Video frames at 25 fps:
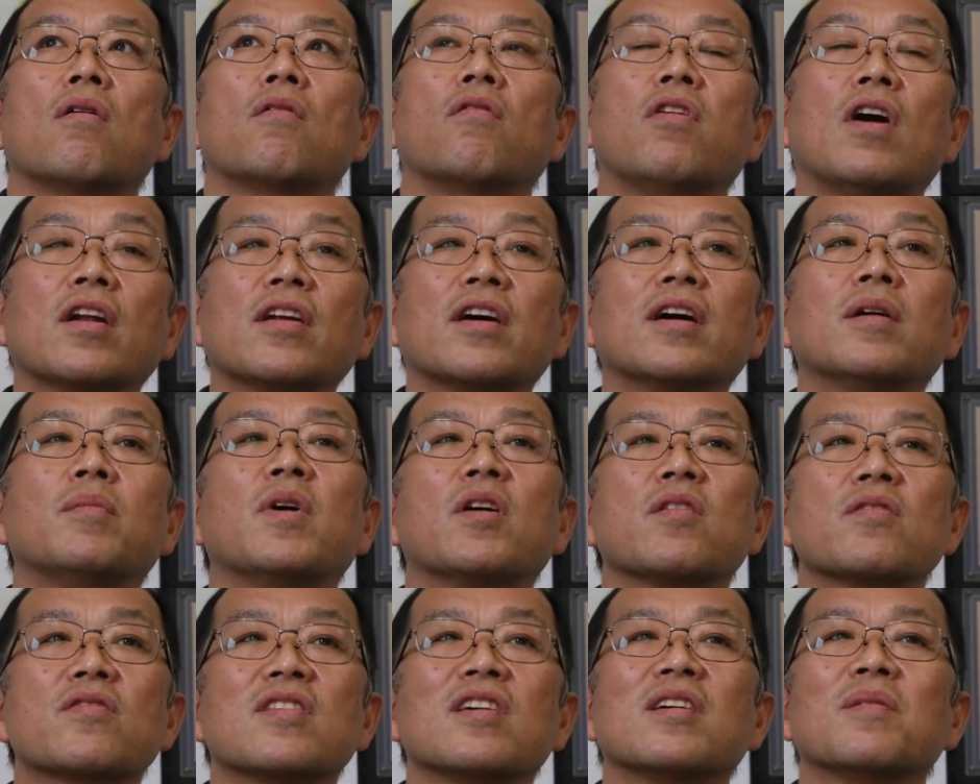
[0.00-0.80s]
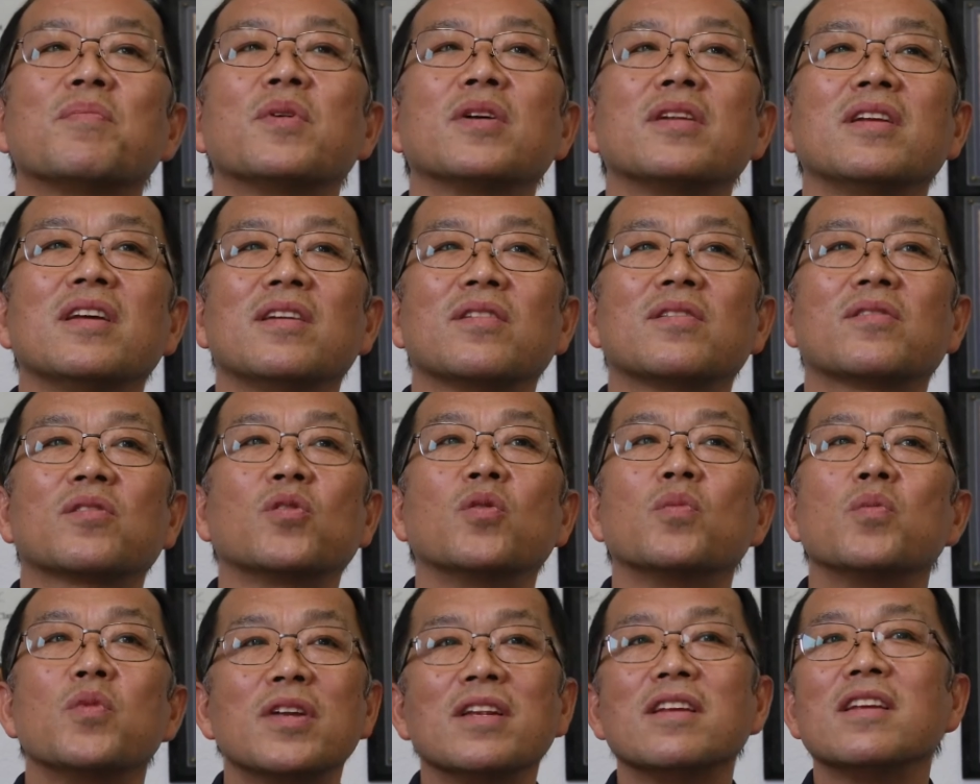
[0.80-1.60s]
what about Japanese
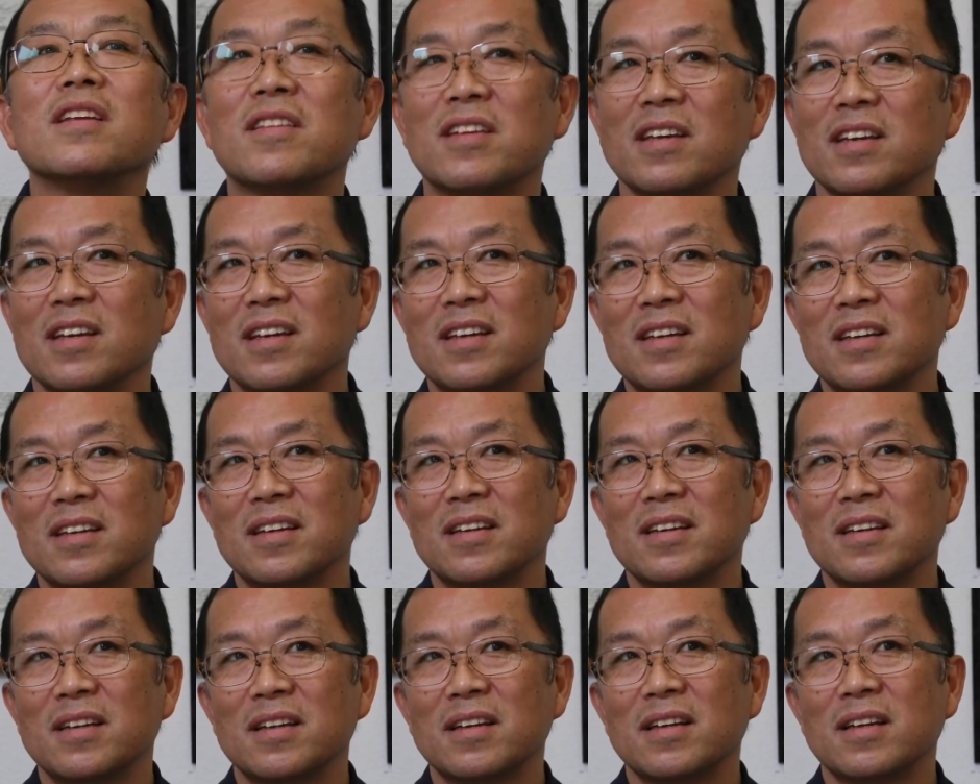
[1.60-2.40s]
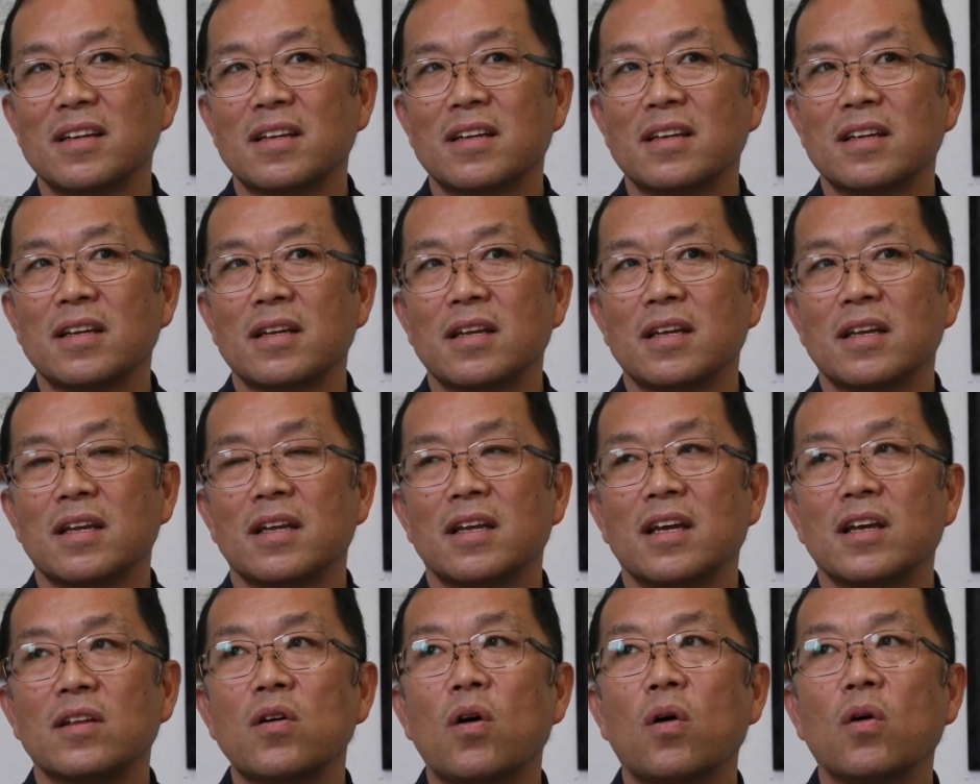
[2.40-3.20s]
community,
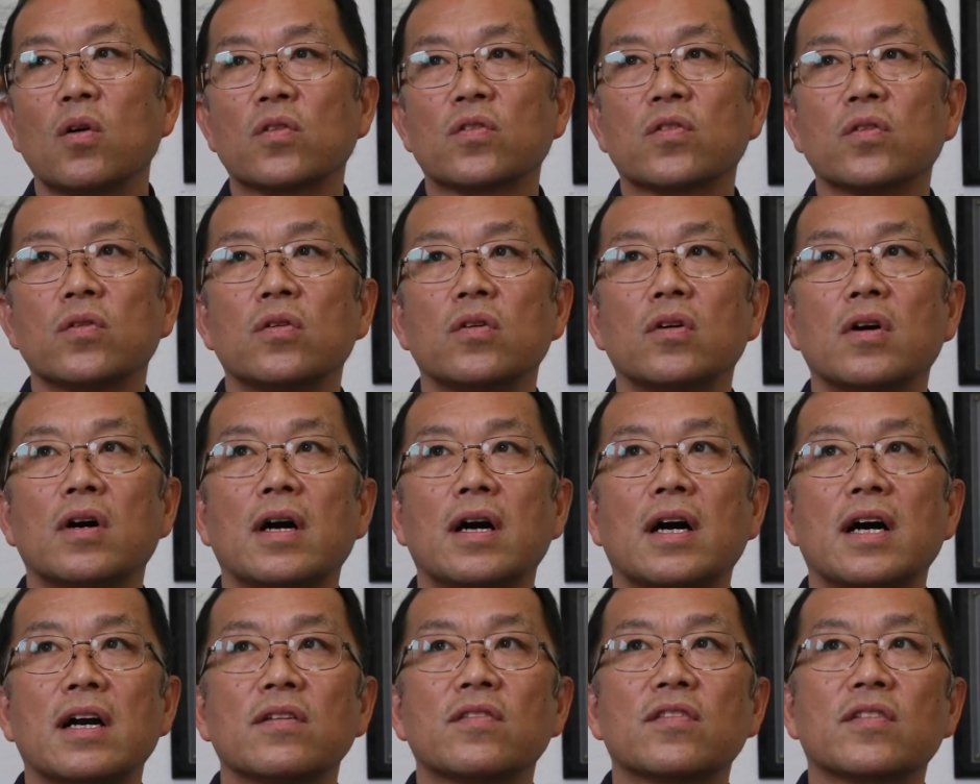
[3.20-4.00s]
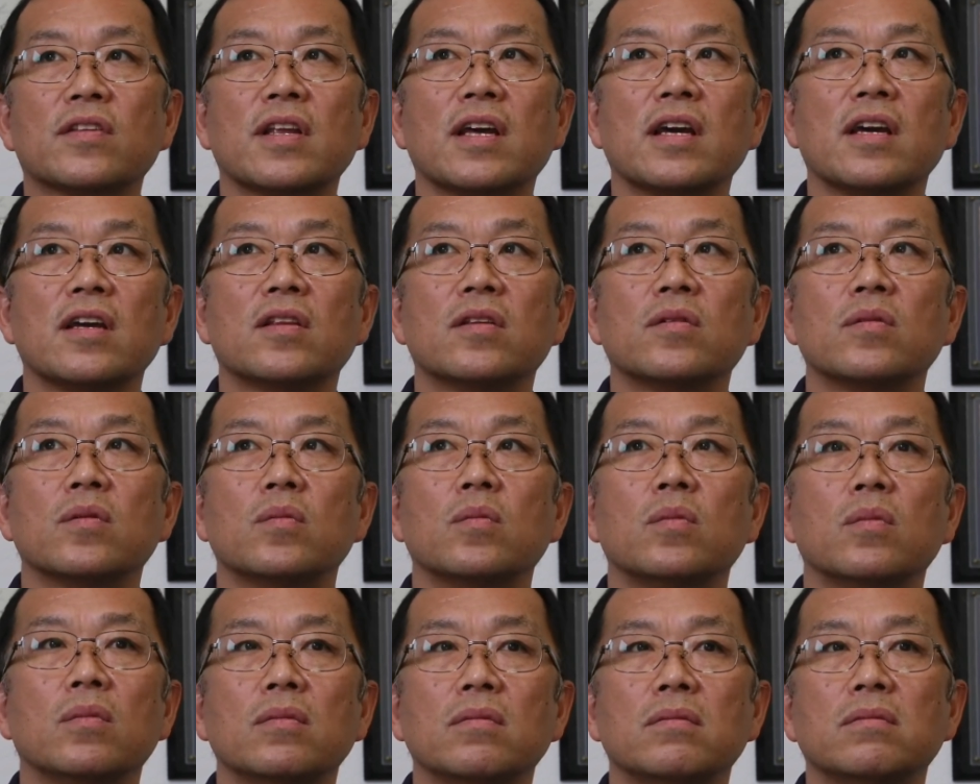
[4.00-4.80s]
and also I stayed
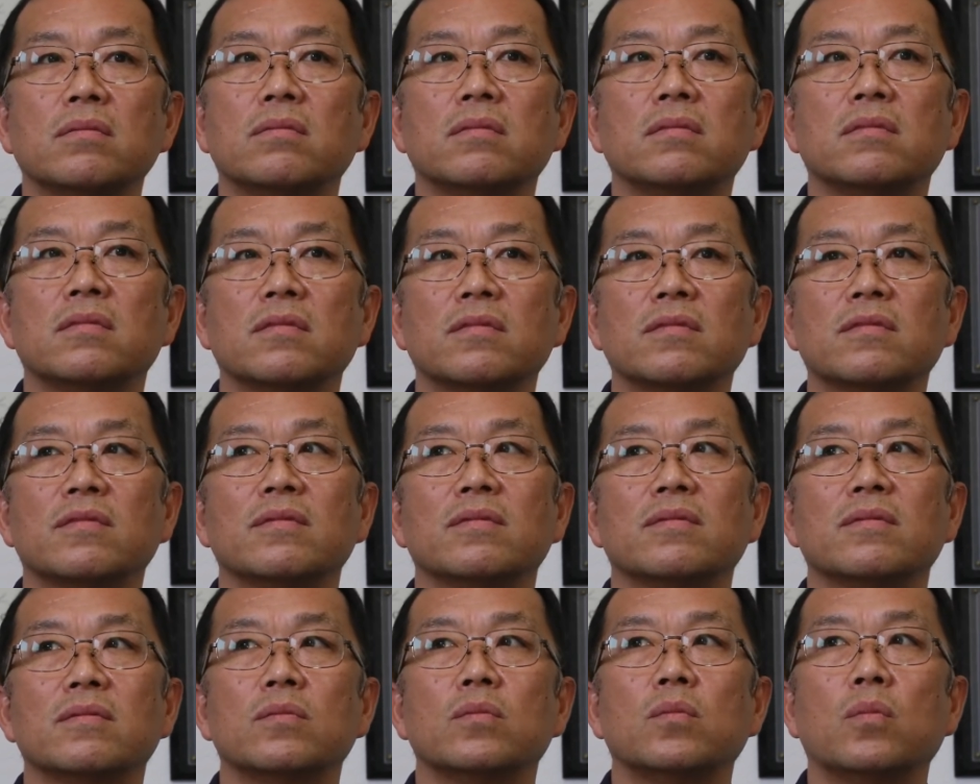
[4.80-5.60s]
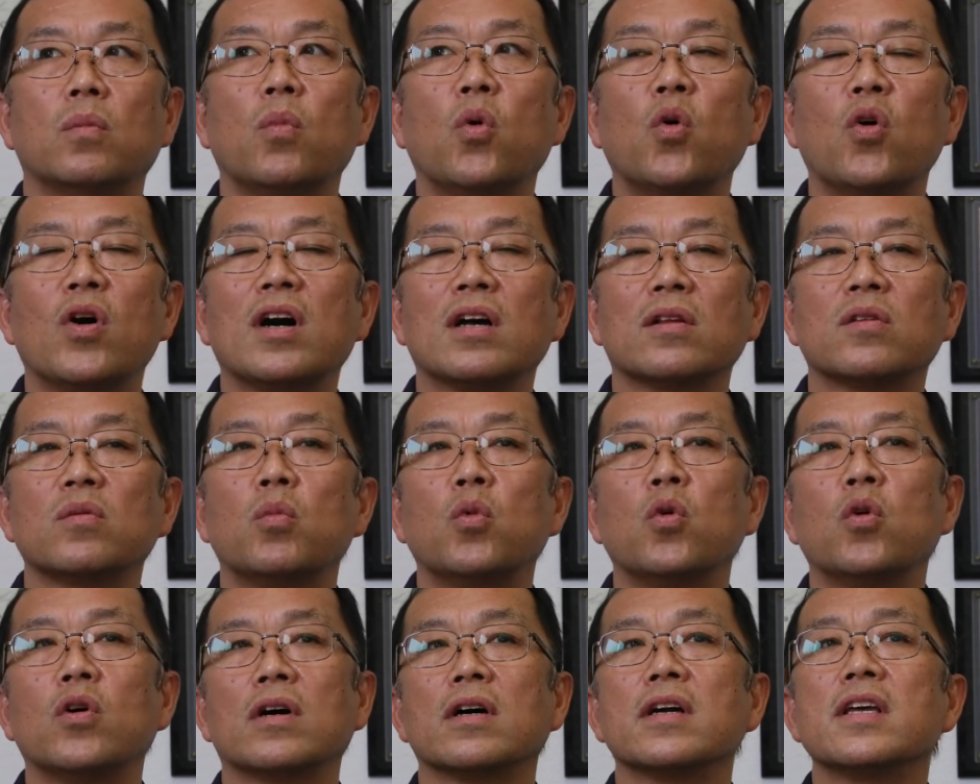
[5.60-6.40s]
more and
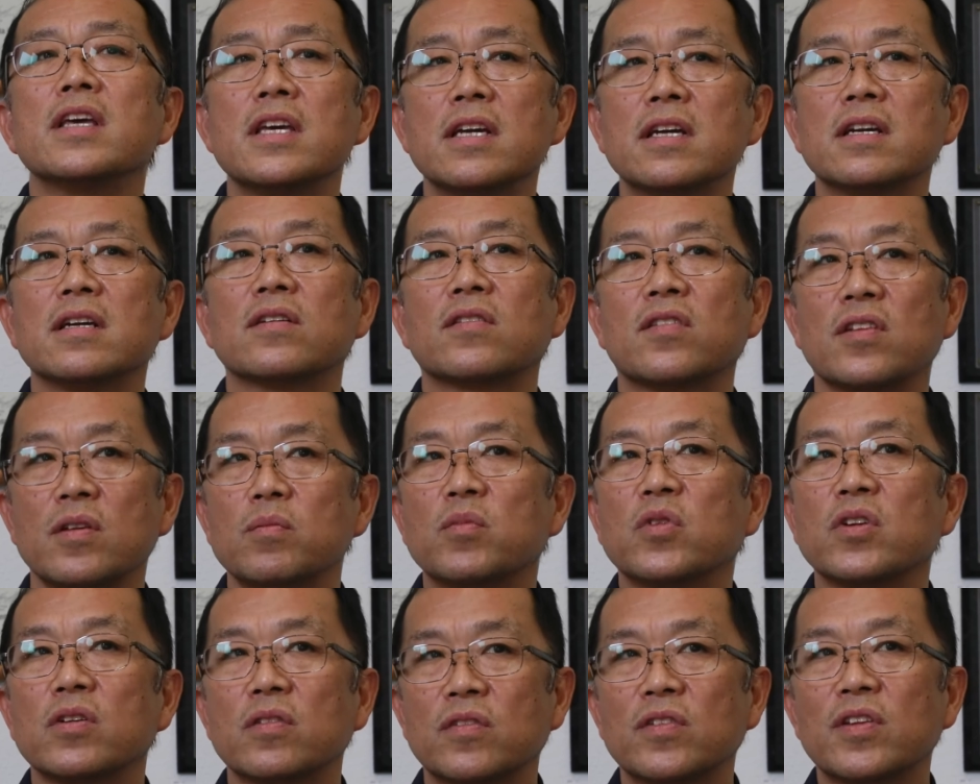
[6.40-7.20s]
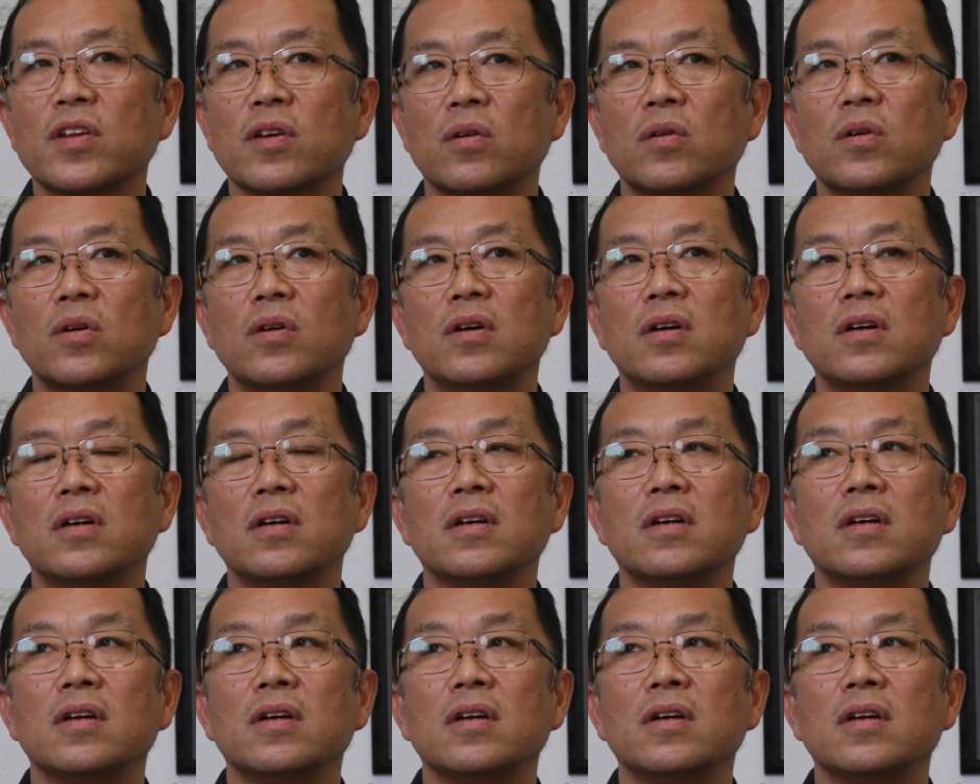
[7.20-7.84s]
more years in Brazil.